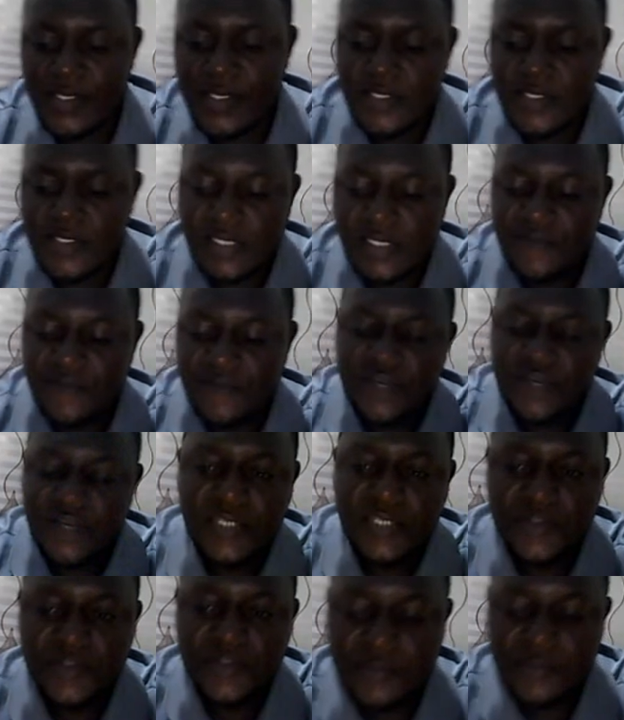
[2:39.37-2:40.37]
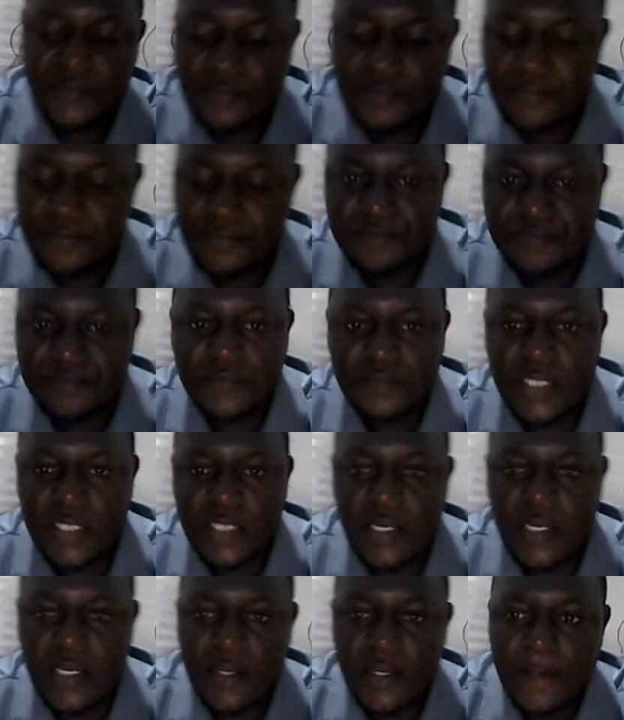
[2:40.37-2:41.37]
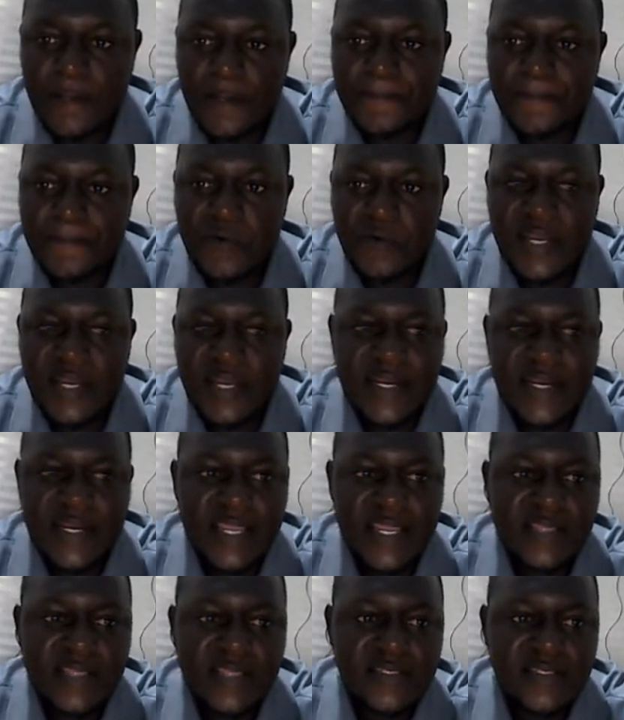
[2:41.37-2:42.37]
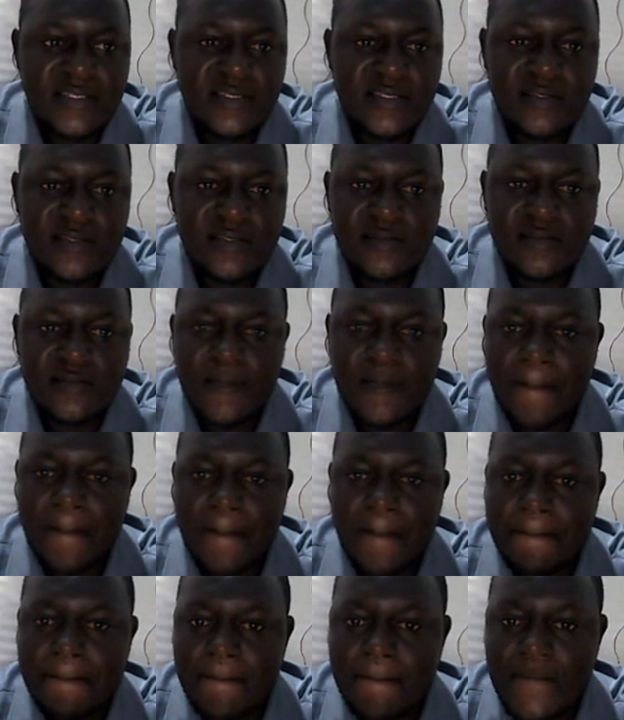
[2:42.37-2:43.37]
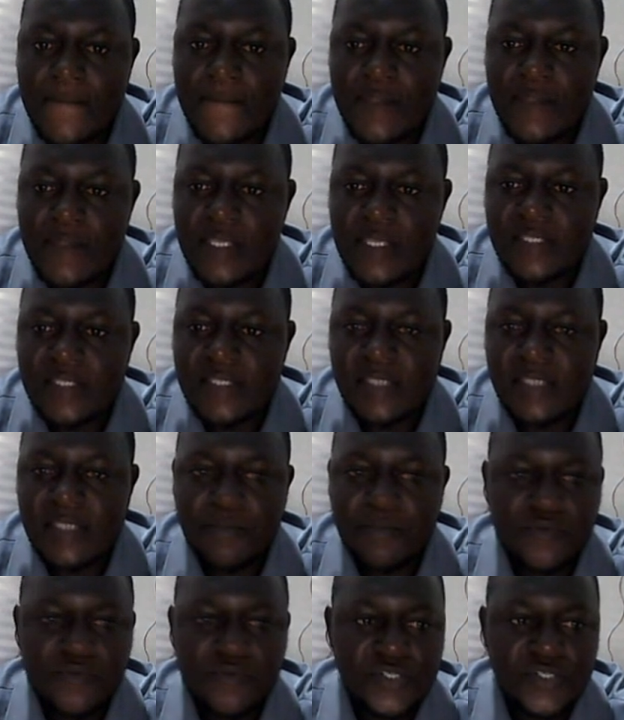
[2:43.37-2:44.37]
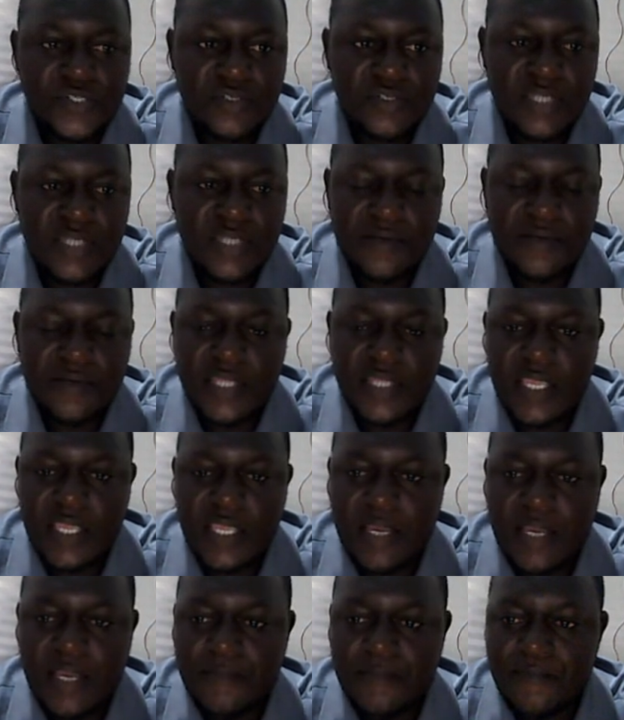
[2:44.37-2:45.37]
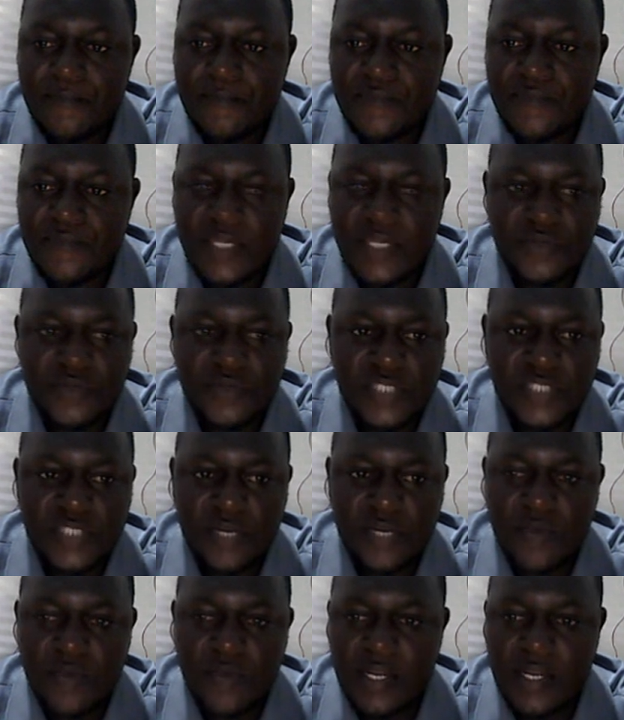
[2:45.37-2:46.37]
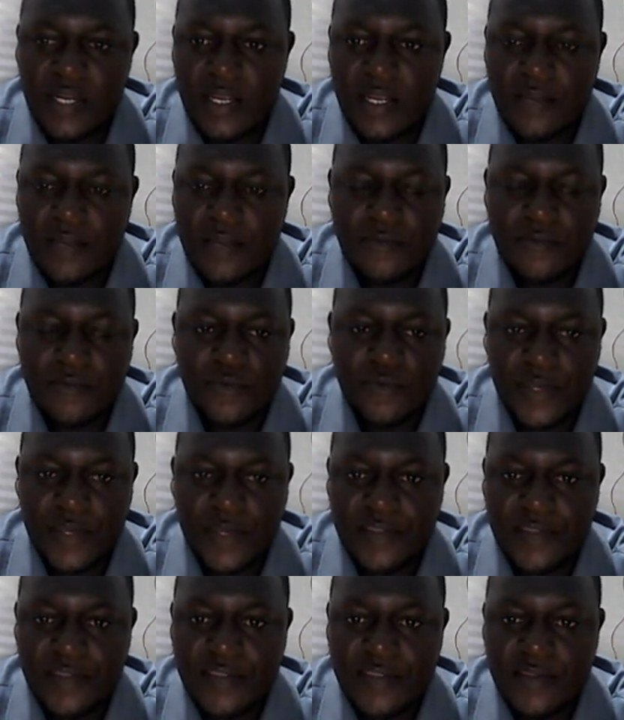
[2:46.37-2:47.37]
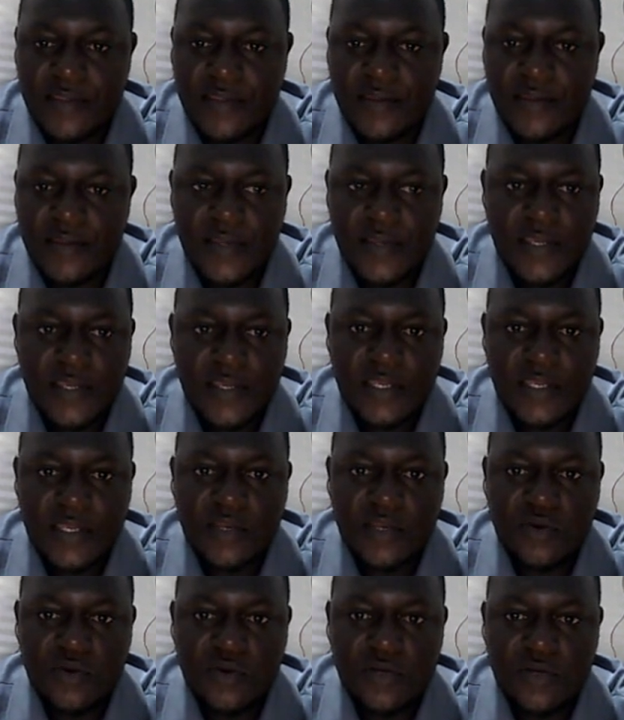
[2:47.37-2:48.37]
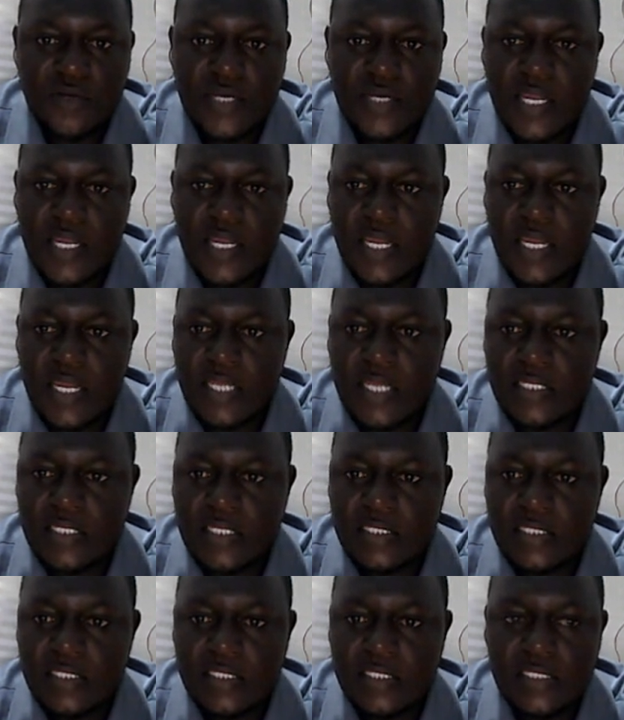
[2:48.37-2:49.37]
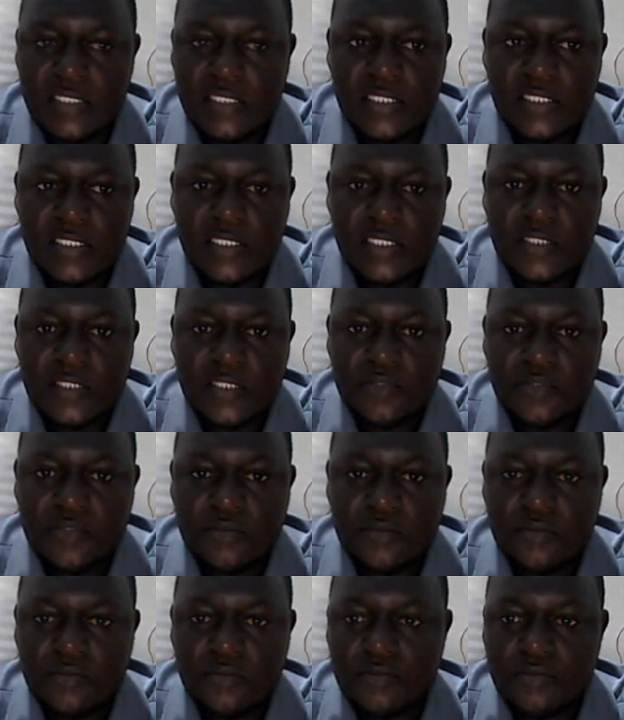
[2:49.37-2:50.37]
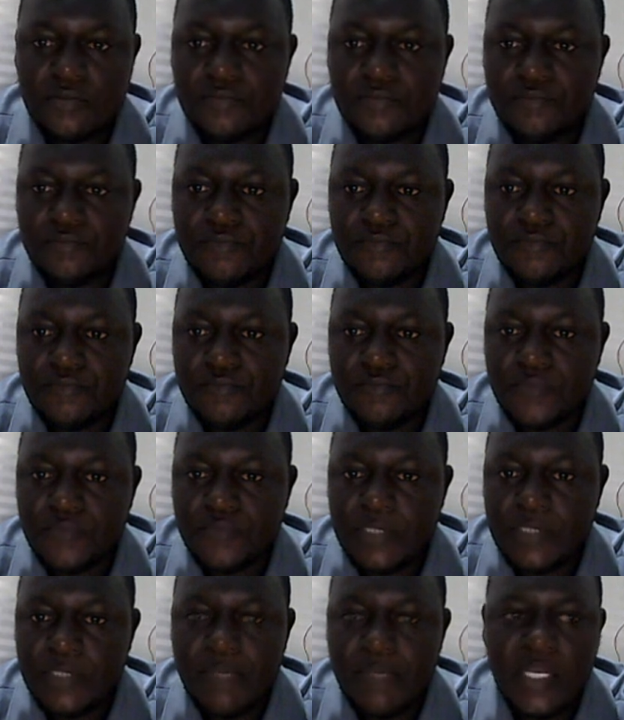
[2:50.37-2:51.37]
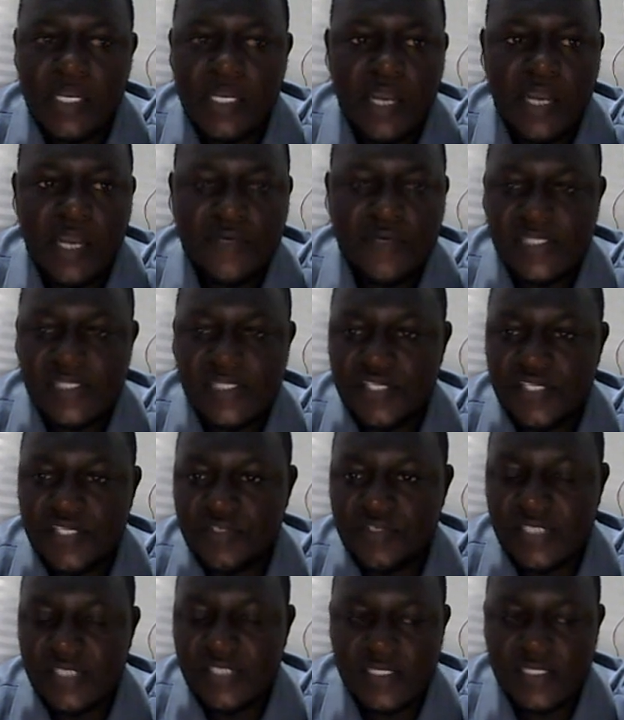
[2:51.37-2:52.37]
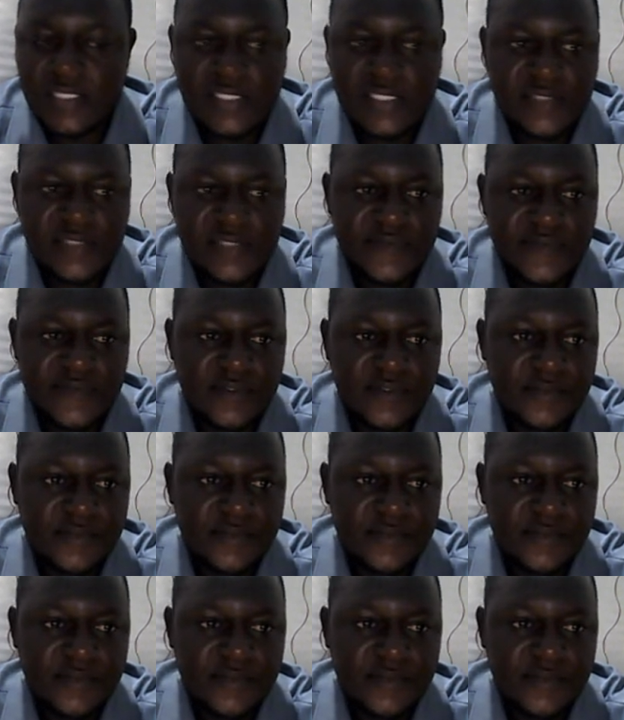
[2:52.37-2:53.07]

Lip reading: So I've tried to organize a sample question down here that we shall work with in order to make our session successful.